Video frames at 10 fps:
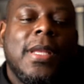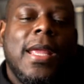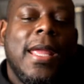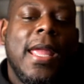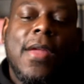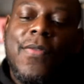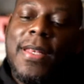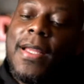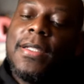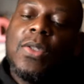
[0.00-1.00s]
If
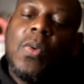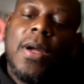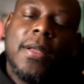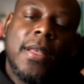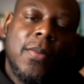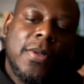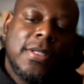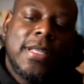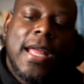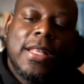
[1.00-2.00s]
it doesn't work, then we'll
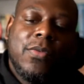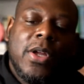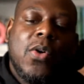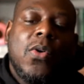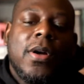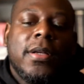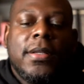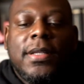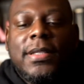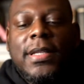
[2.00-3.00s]
just have to record
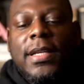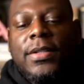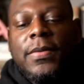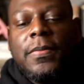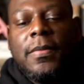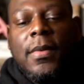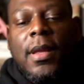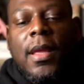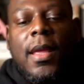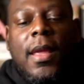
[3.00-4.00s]
this session.
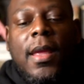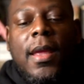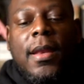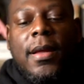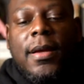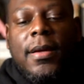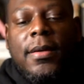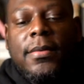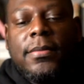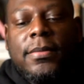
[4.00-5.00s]
And
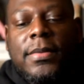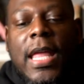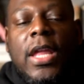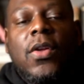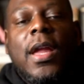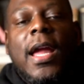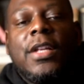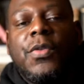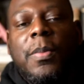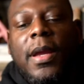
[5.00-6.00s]
thank you
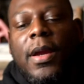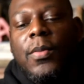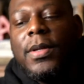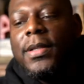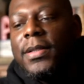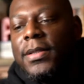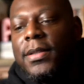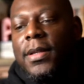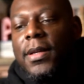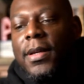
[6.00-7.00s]
guys for bearing with us.
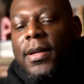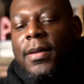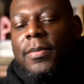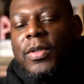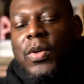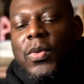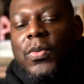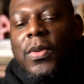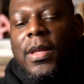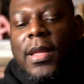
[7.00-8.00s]

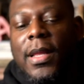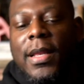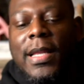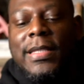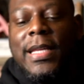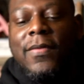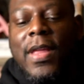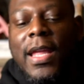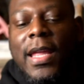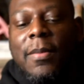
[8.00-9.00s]
So let's see if
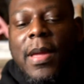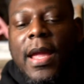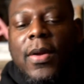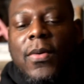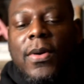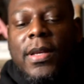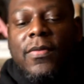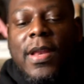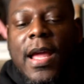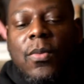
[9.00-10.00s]
they can get back on.
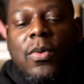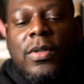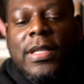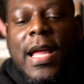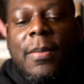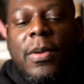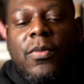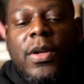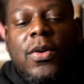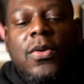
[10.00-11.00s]
If not, we'll stop it,
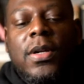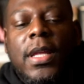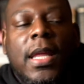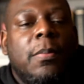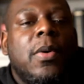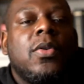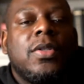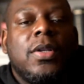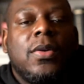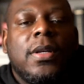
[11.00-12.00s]
record it, and
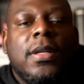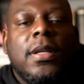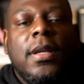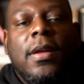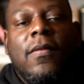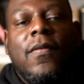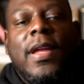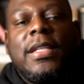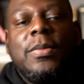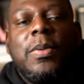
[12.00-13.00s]
post it on the
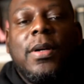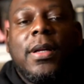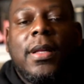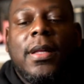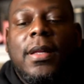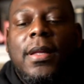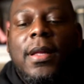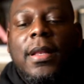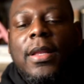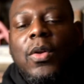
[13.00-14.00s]
Facebook
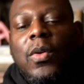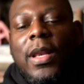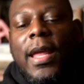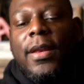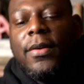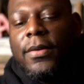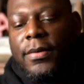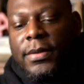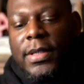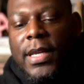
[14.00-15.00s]
a little later
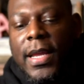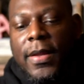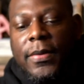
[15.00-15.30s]
today,